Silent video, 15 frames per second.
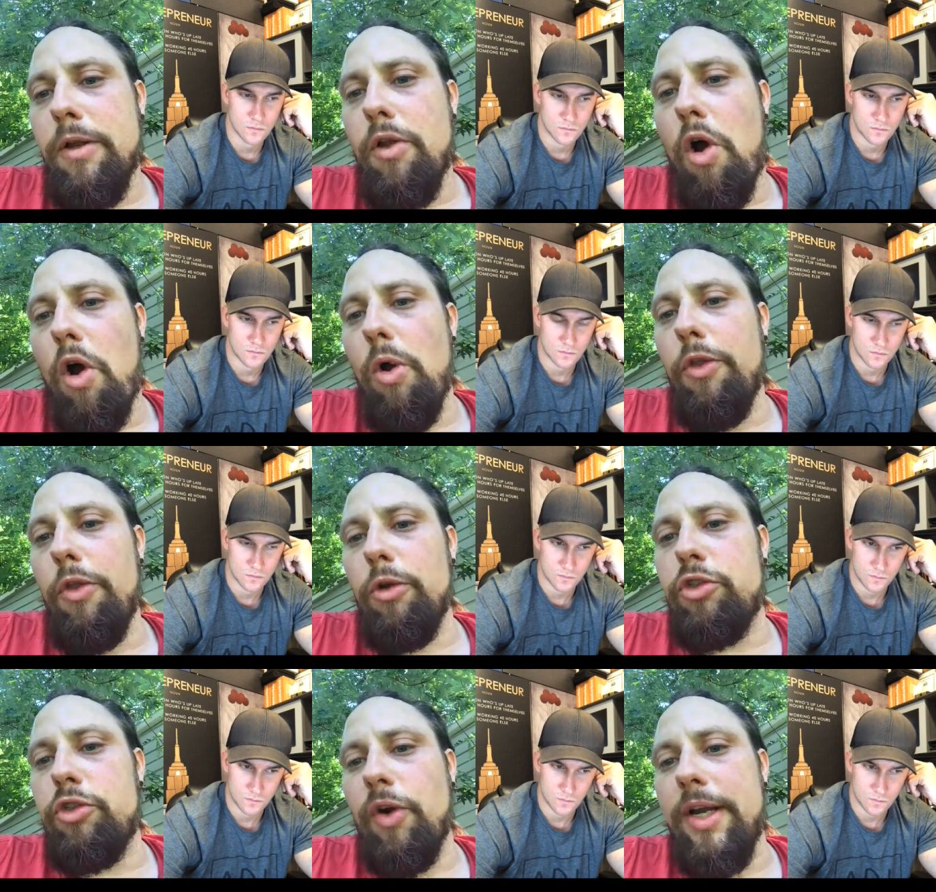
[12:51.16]
Speaker 1: all of
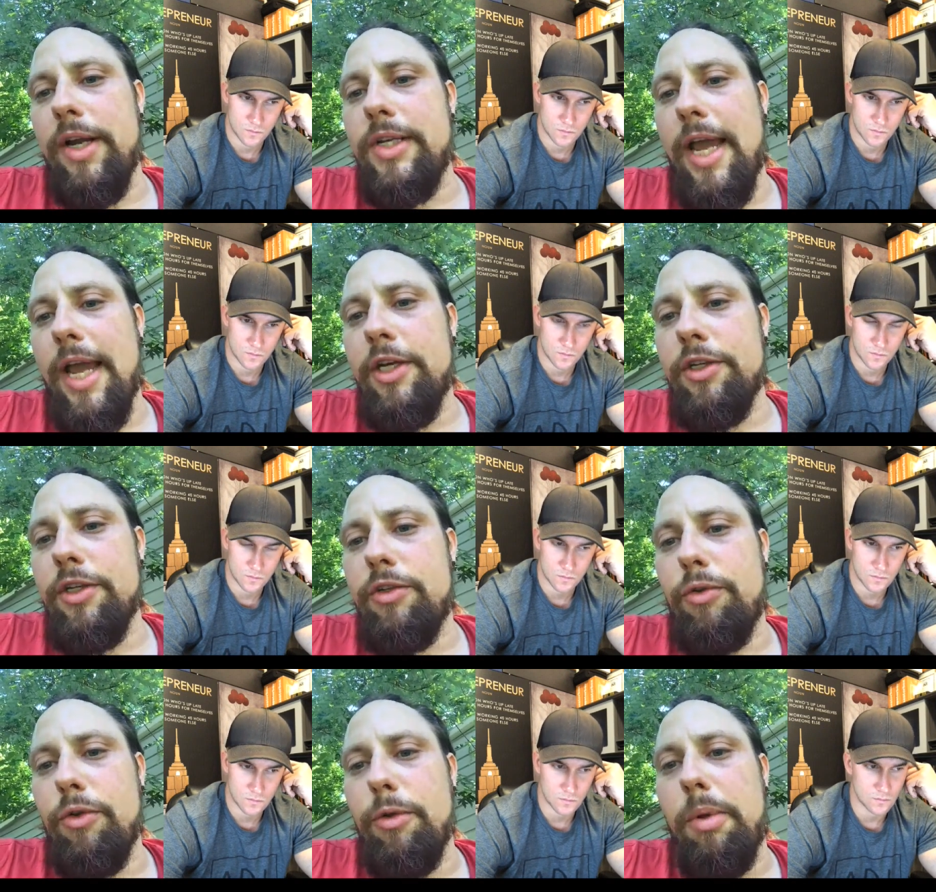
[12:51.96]
those
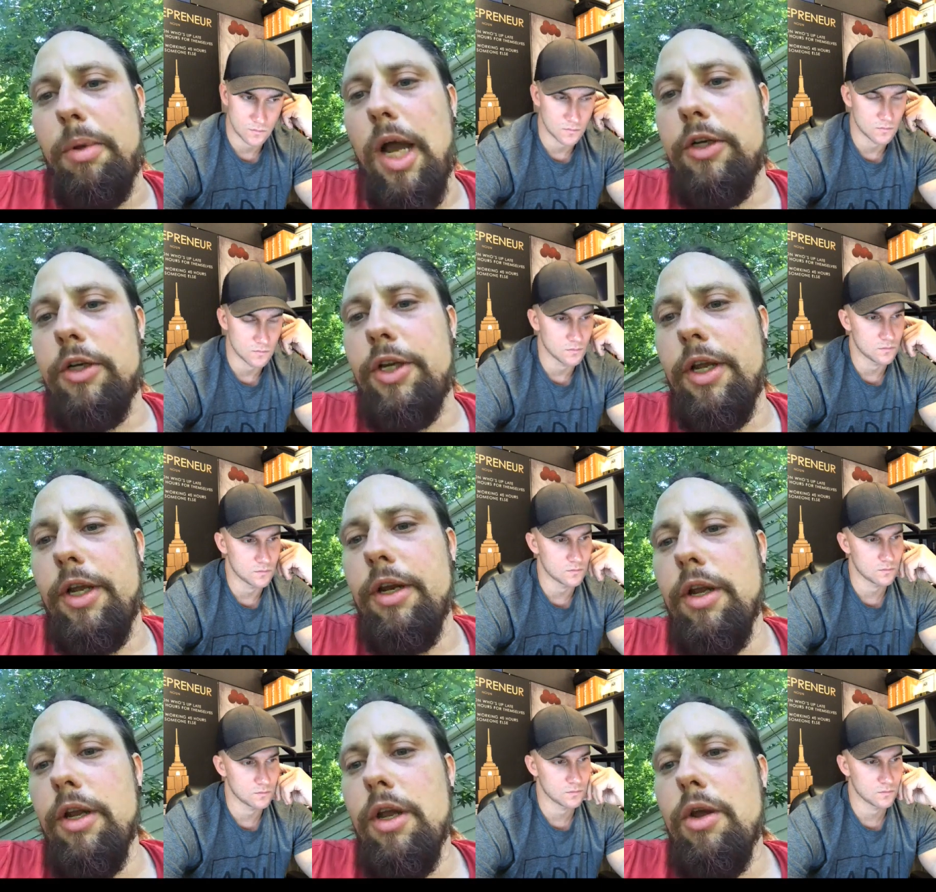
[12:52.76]
transactions through the
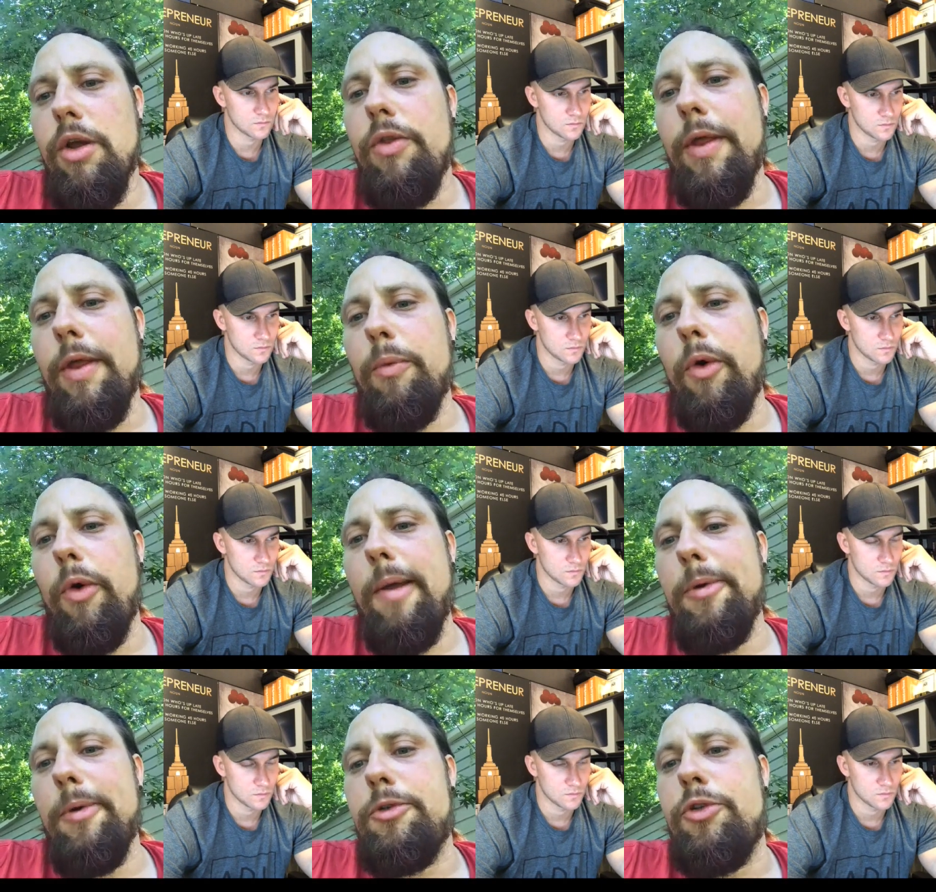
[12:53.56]
blockchain, then we're
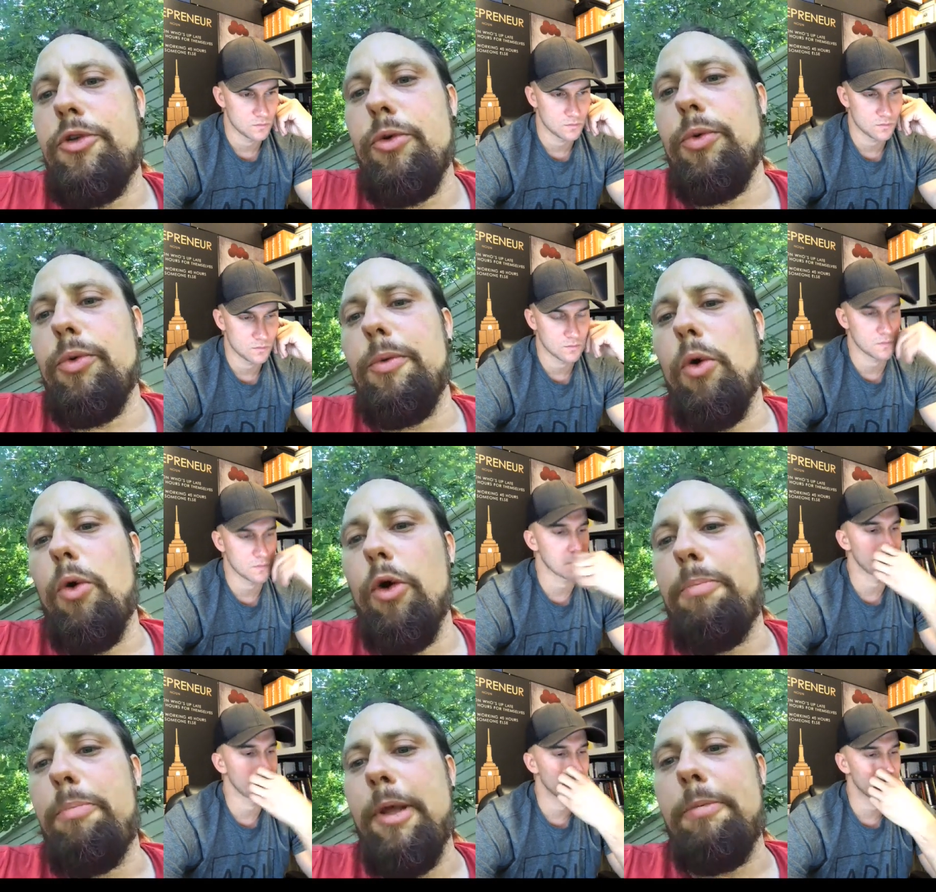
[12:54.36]
able to
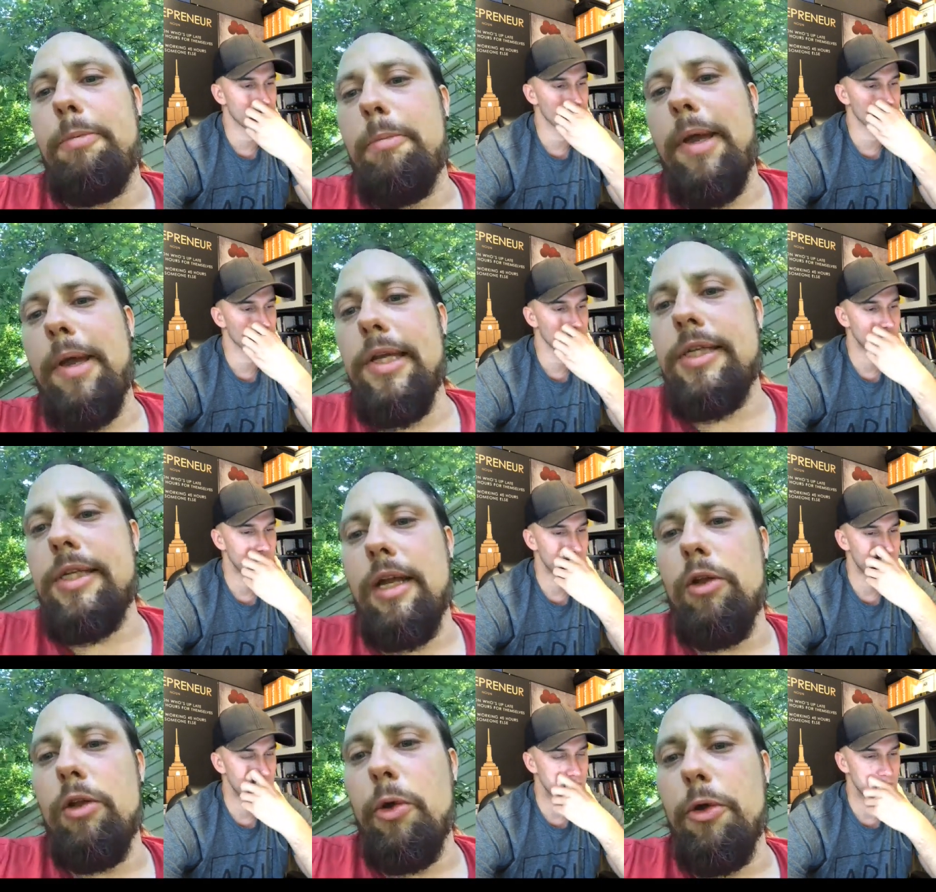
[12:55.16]
reward people based
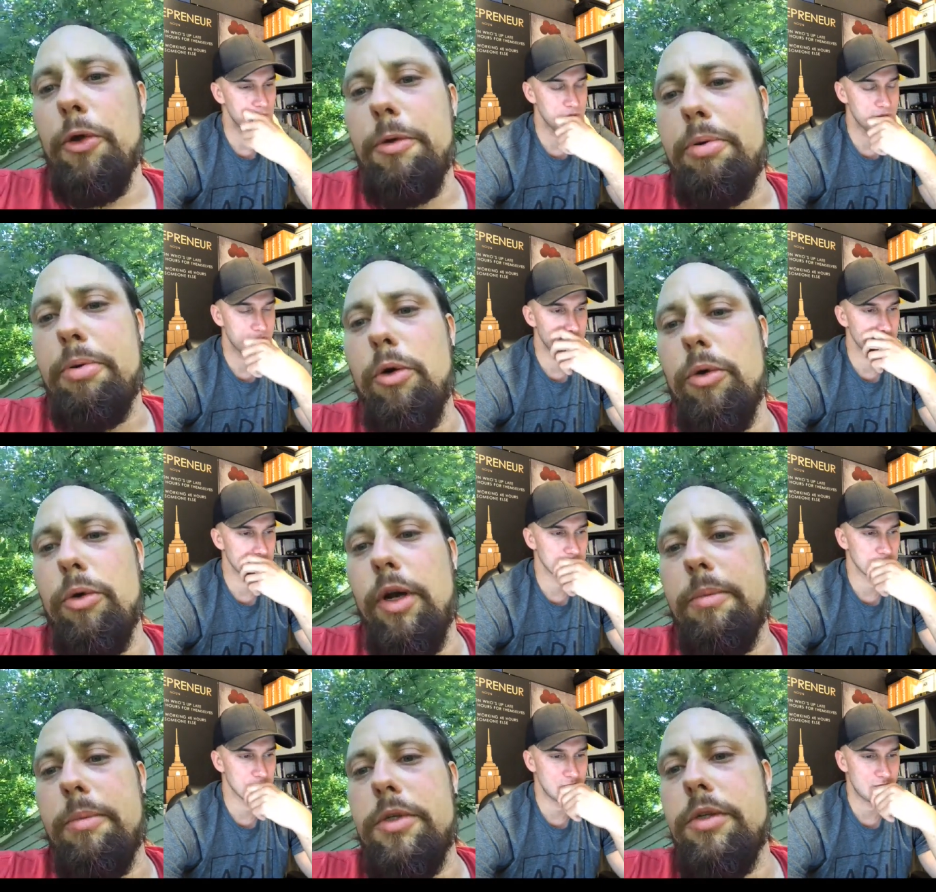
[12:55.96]
on loyalty
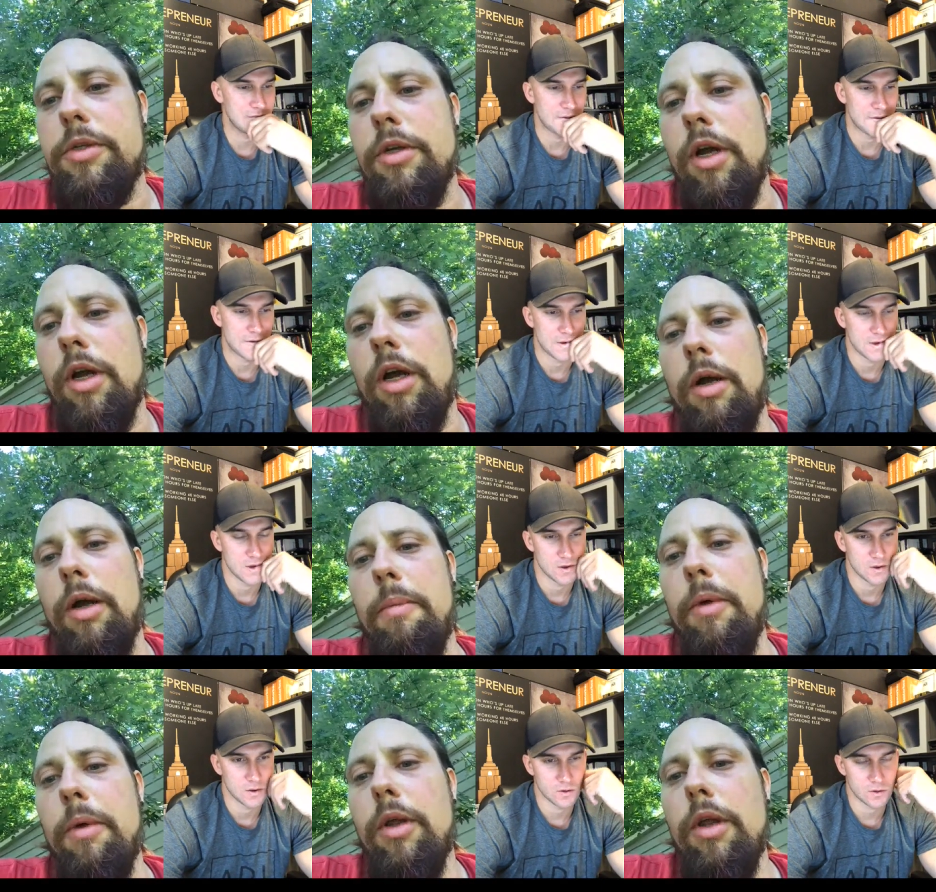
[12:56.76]
programs.
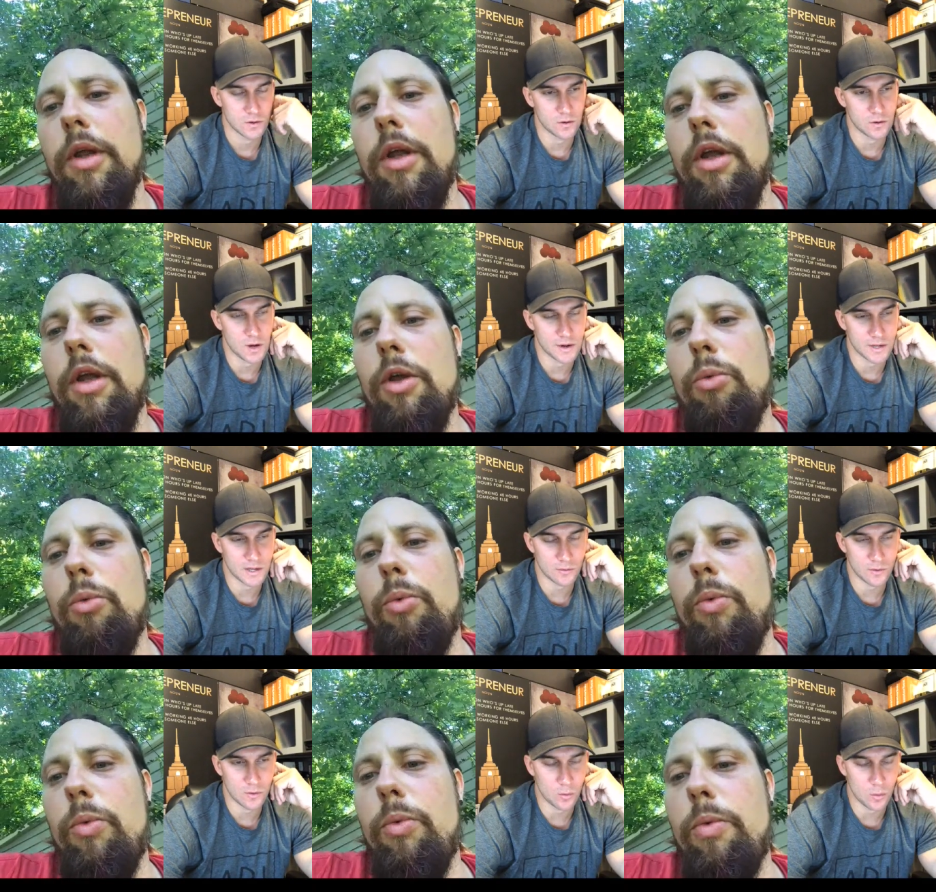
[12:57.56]
Speaker 2: So I get
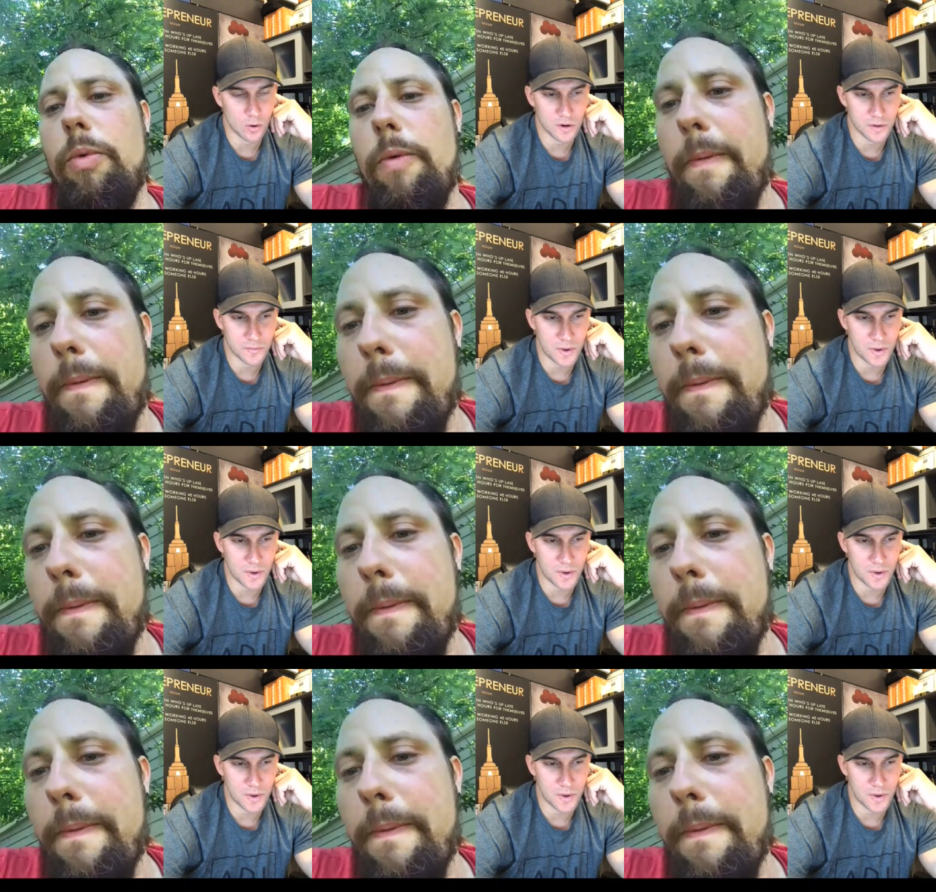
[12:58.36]
rewarded